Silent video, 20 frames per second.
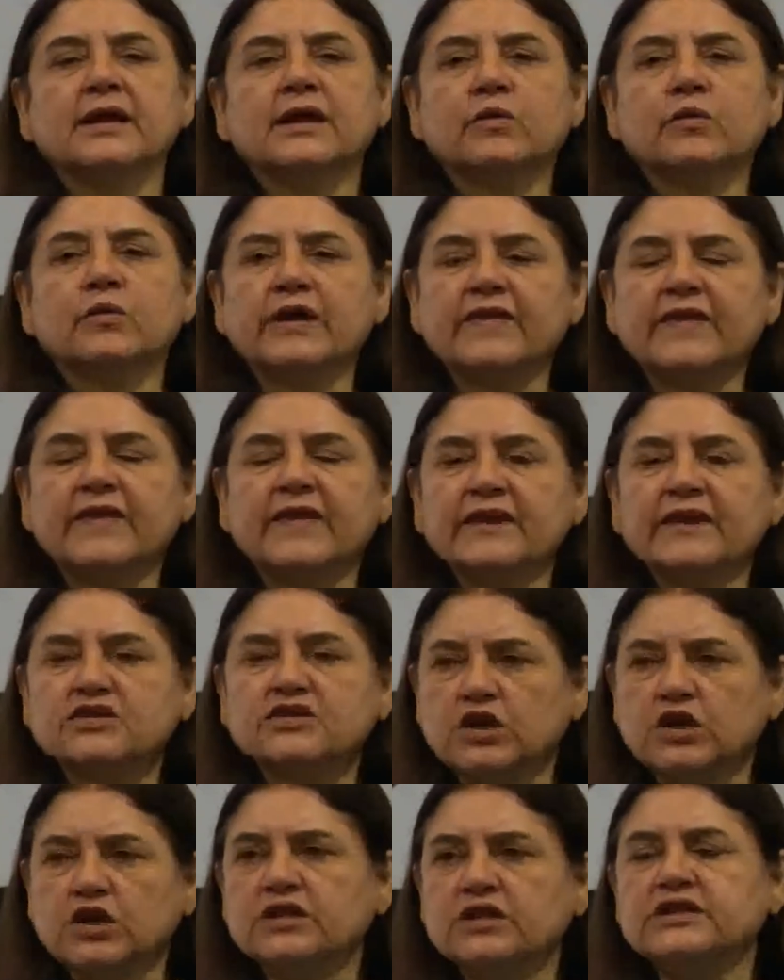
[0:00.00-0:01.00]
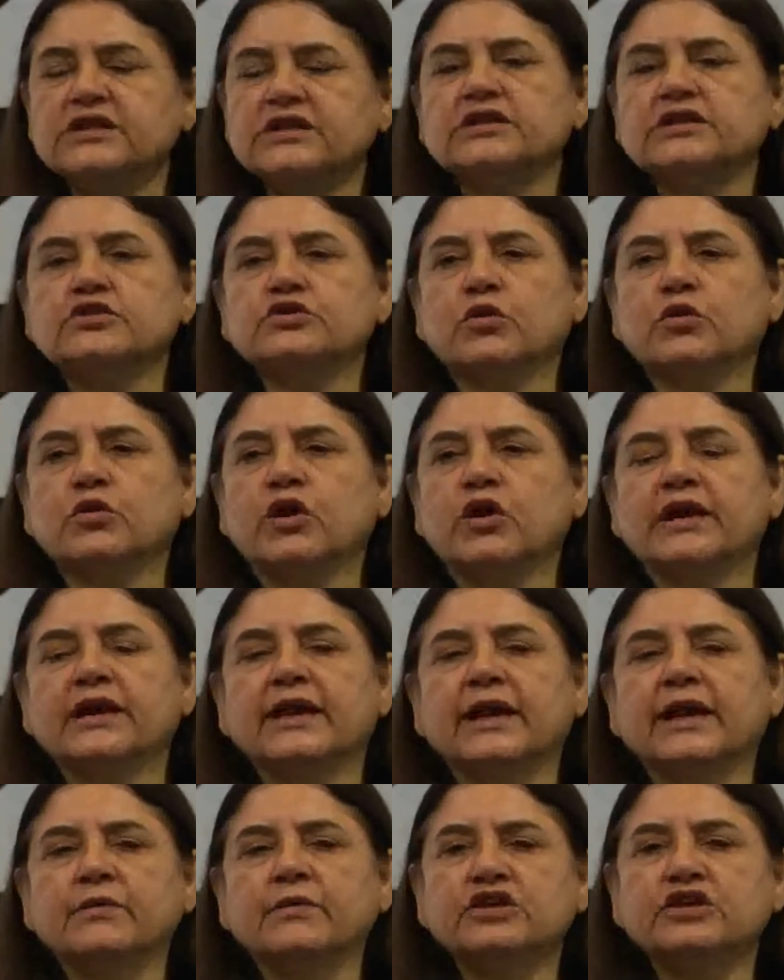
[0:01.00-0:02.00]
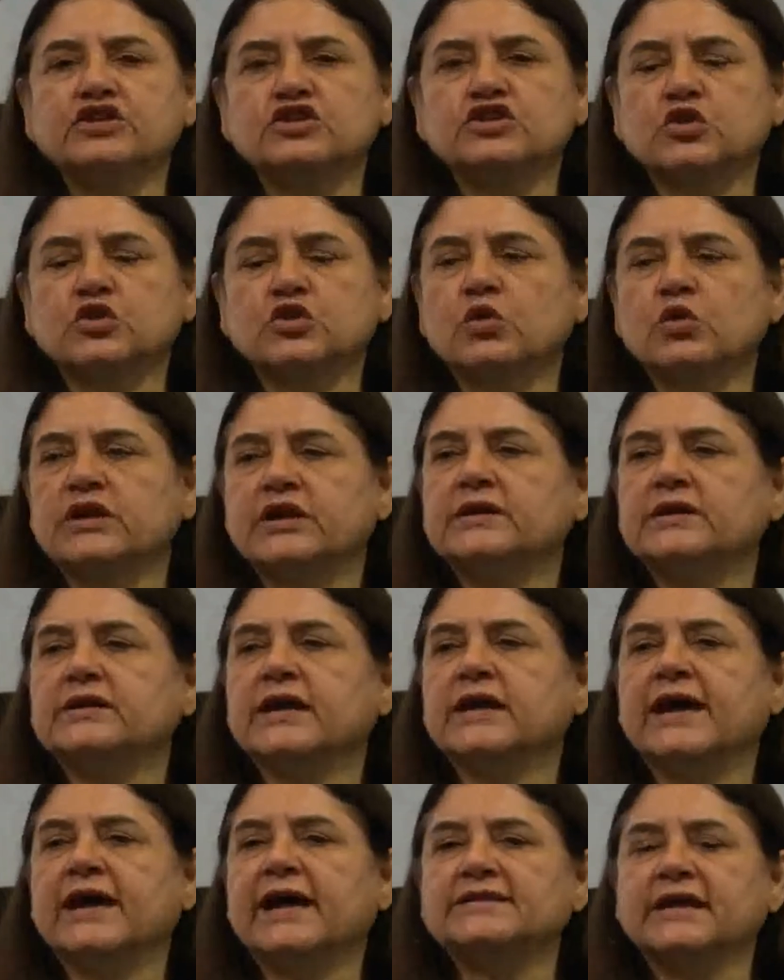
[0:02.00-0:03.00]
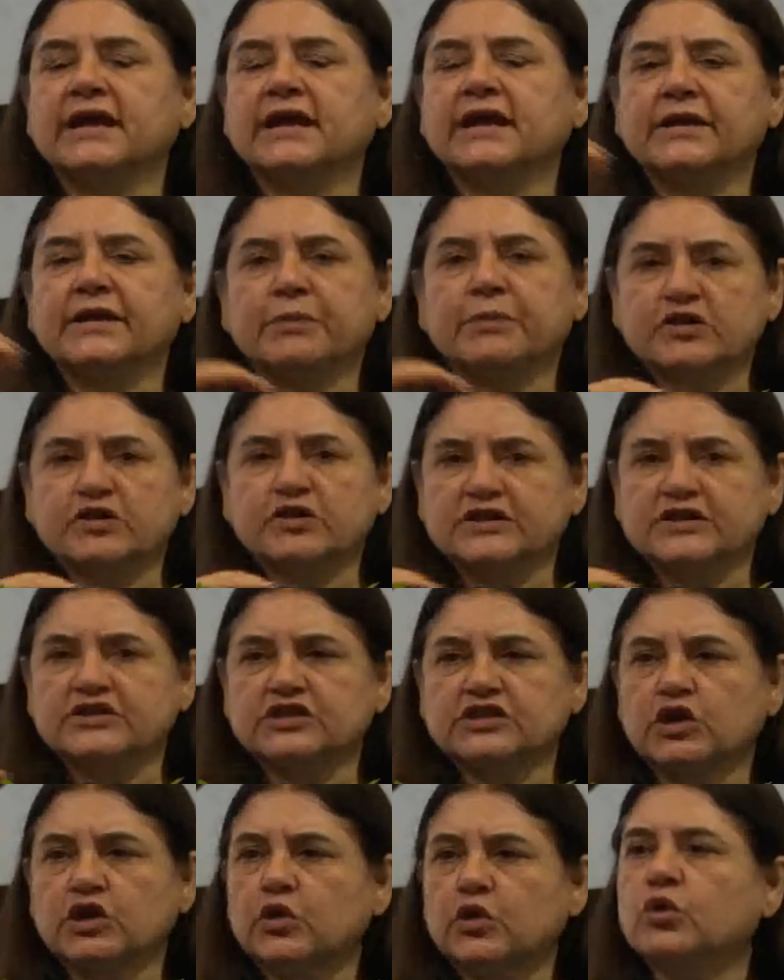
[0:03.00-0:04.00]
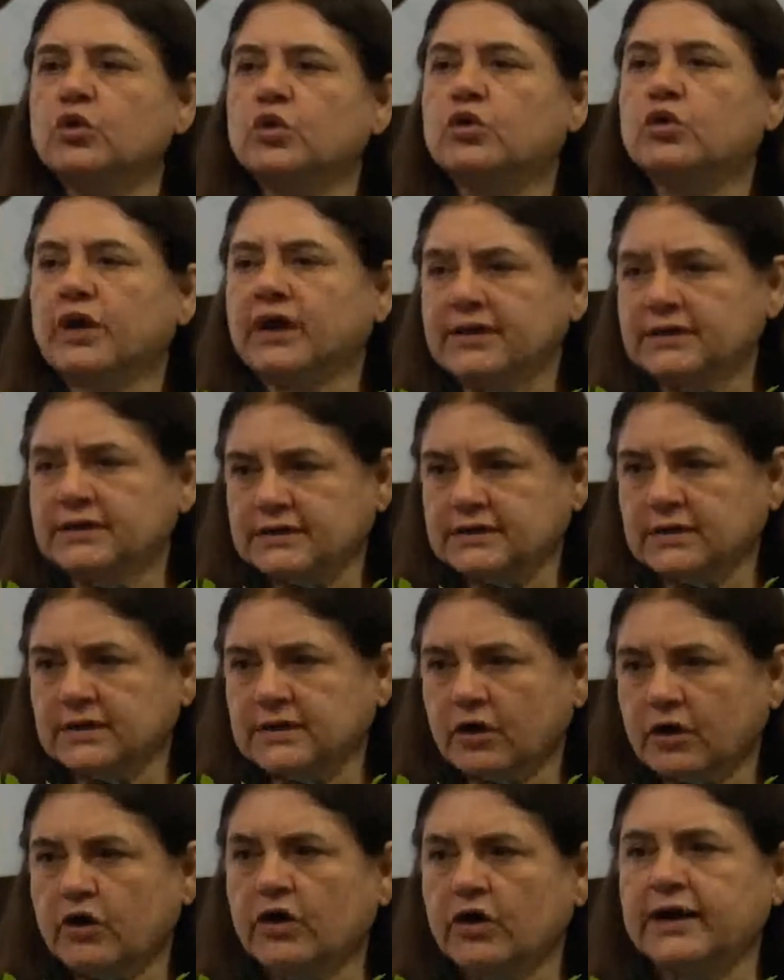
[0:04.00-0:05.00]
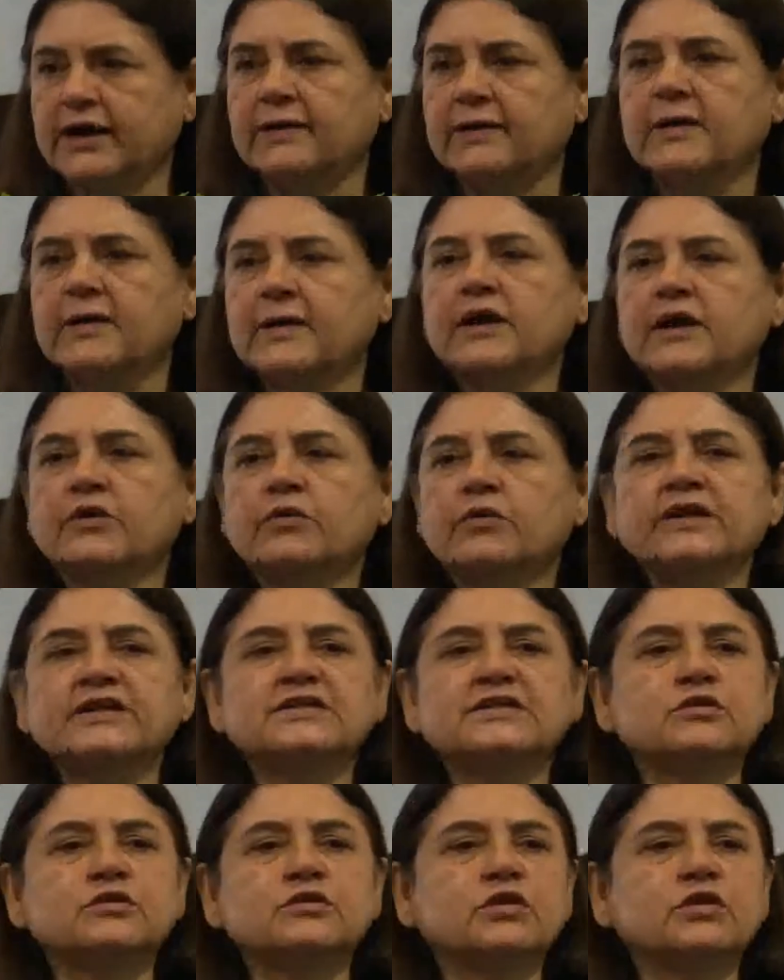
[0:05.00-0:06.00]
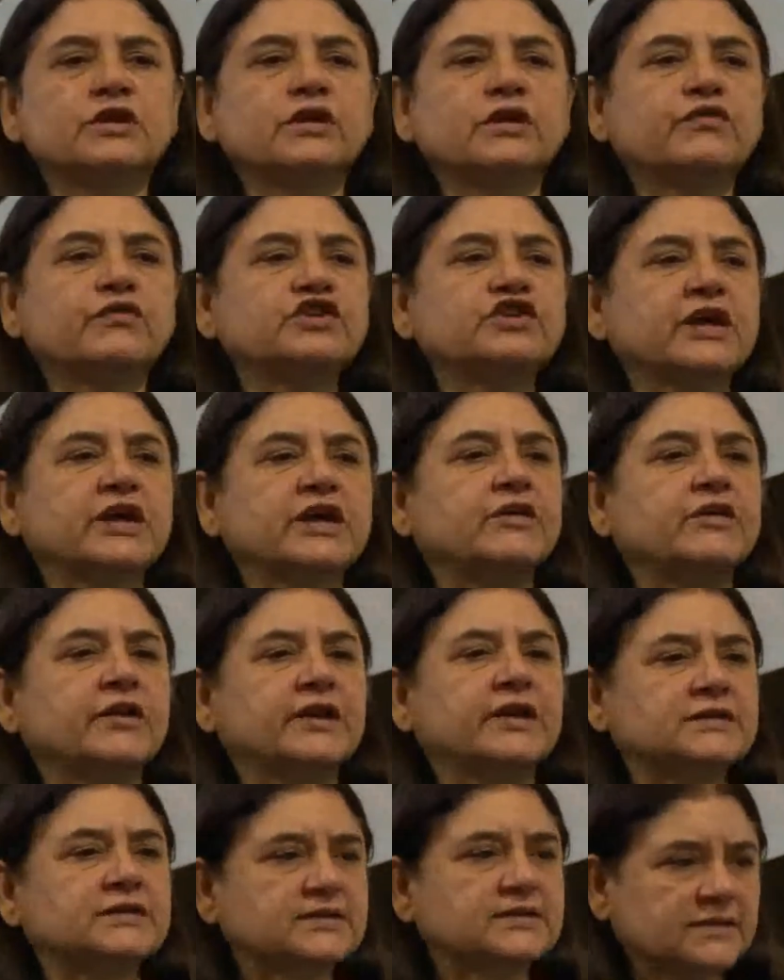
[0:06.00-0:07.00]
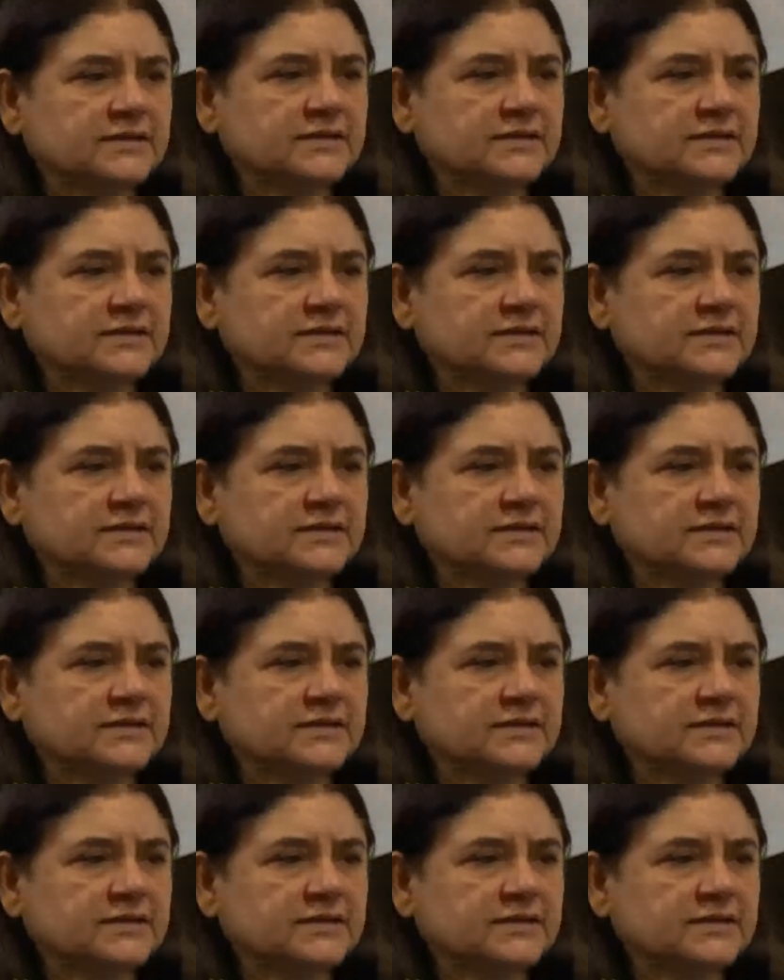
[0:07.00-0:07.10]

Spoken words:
We then turned it into oil, and we sold it as a, because it's a low-grade oil, we sold it for generators.